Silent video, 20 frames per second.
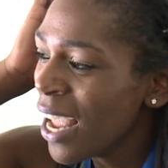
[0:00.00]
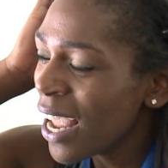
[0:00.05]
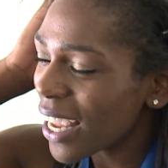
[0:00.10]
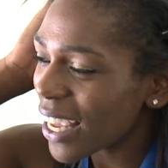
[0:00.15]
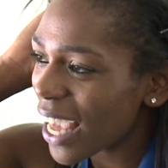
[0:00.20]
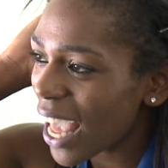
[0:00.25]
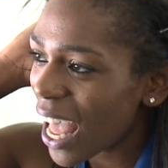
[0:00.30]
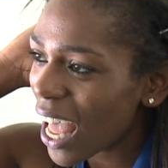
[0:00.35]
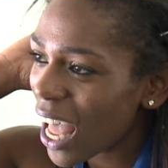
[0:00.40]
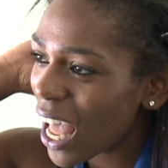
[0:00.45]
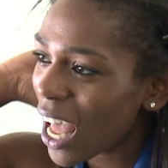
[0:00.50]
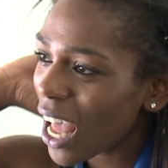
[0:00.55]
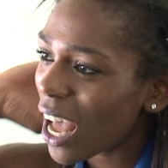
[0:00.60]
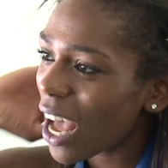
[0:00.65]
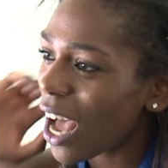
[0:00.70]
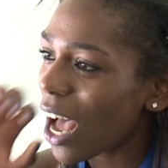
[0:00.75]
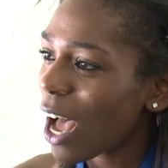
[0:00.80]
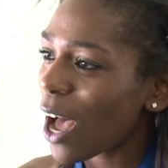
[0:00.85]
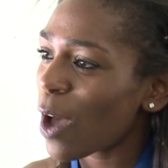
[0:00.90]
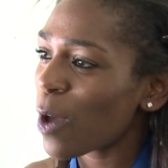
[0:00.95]

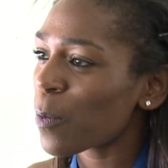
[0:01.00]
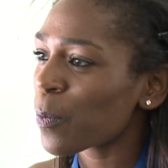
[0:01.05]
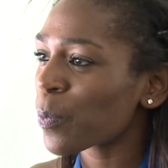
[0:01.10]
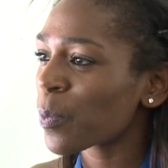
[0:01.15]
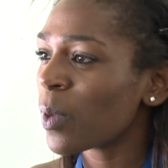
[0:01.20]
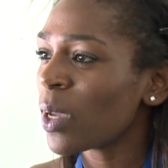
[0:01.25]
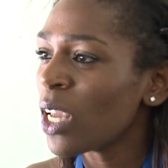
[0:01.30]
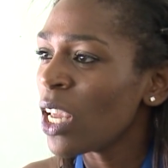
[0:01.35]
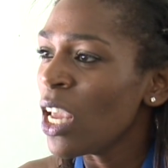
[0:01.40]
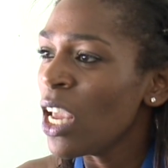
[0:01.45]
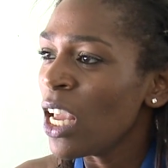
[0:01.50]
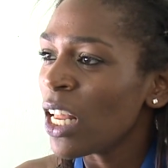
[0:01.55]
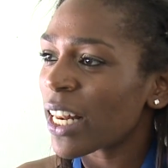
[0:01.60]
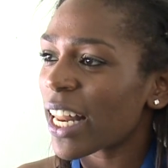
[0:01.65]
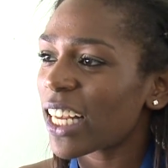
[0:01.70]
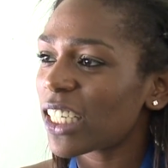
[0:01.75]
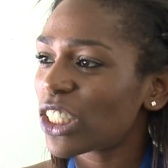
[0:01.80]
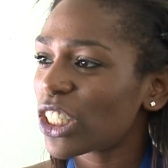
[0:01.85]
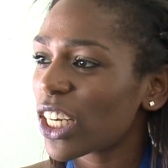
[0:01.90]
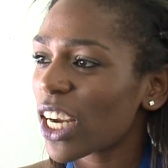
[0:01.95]
Yeah, um,
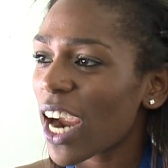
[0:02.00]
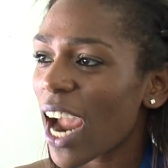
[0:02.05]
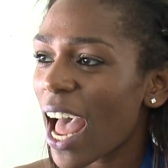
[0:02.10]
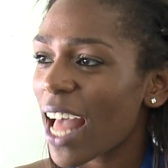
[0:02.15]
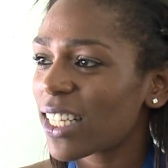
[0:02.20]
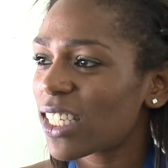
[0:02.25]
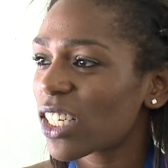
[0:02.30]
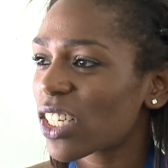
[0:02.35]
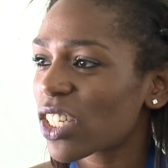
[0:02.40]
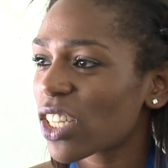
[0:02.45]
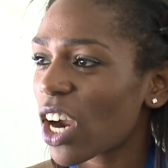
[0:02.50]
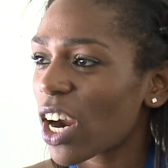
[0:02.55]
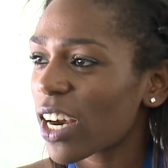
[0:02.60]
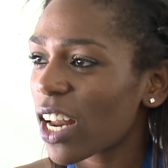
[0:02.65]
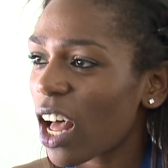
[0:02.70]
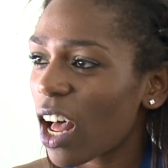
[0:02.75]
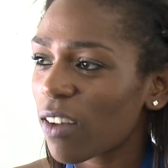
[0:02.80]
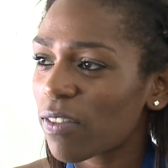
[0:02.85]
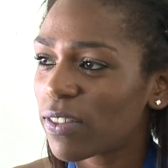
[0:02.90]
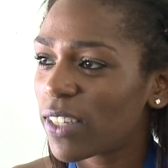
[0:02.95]
this year I had to start
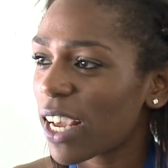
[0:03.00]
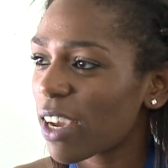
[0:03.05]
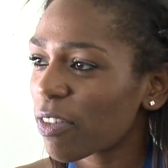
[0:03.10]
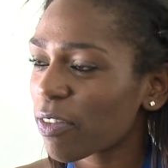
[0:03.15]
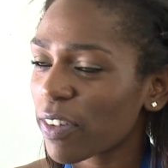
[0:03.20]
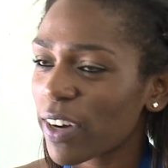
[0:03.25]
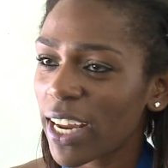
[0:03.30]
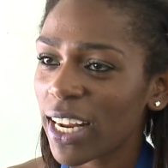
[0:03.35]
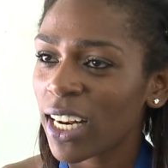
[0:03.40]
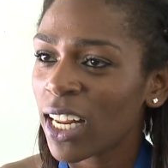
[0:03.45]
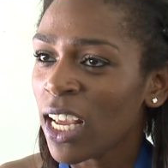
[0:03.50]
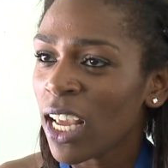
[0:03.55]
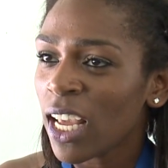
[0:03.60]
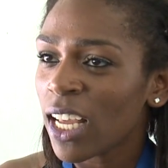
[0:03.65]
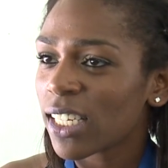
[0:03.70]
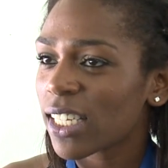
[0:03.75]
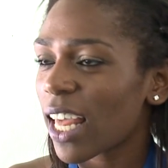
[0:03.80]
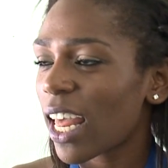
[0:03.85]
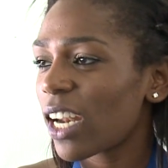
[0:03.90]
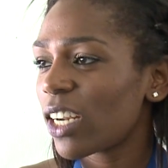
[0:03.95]
off different.
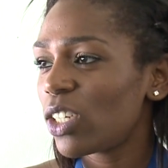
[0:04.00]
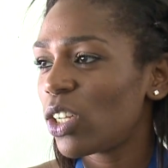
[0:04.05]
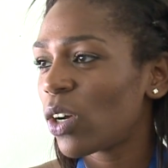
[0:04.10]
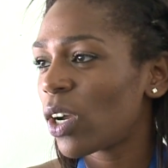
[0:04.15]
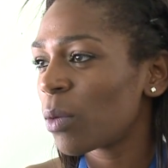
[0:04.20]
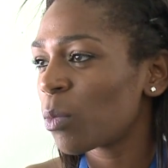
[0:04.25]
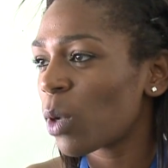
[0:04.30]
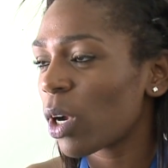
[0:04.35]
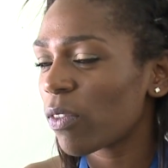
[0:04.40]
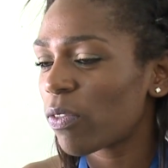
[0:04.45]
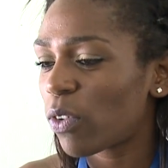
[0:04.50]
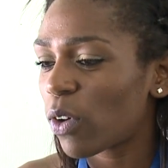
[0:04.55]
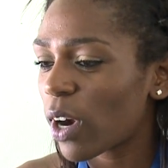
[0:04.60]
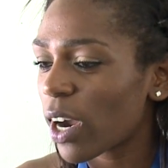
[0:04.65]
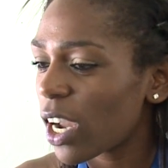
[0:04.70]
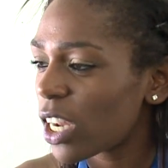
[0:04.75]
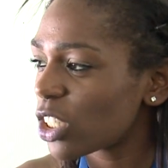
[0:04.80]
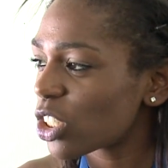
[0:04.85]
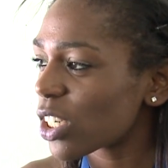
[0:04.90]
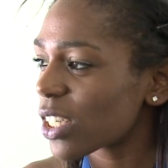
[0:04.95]
Instead of doing more
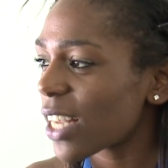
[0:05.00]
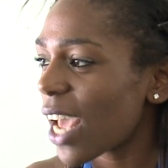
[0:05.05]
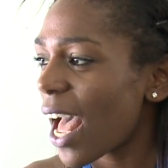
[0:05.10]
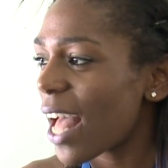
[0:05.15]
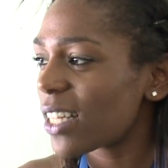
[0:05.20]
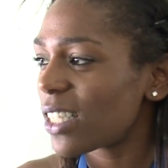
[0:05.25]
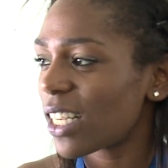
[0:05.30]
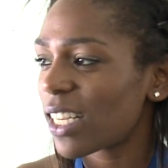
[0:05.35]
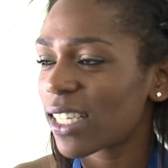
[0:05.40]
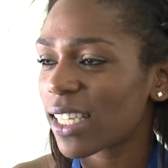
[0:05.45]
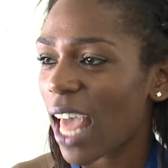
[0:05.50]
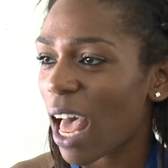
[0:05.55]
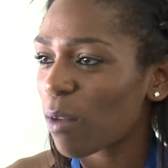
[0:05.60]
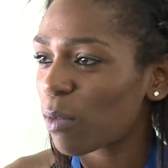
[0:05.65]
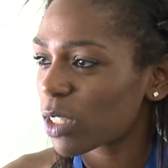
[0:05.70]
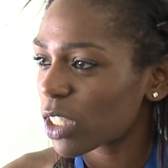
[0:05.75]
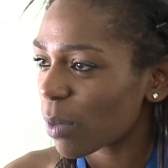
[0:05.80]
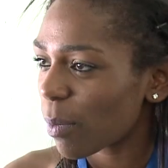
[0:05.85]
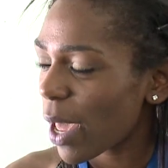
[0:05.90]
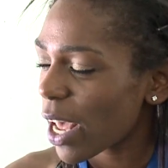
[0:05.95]
400s, I had to
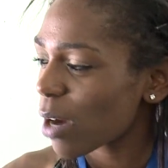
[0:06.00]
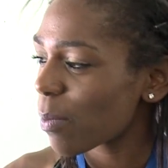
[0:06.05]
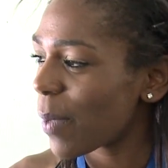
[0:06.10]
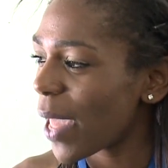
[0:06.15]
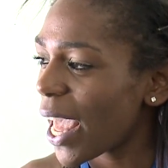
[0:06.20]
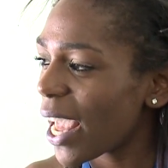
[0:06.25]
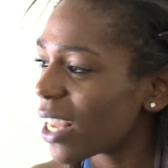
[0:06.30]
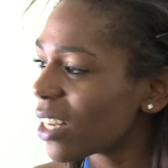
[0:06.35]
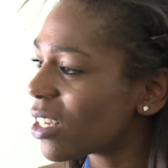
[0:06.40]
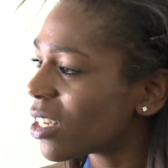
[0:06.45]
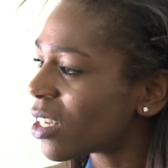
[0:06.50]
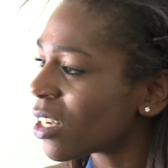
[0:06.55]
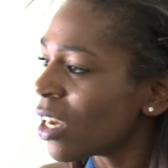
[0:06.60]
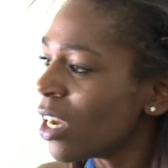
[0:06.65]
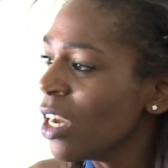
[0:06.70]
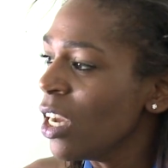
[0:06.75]
establish a better base.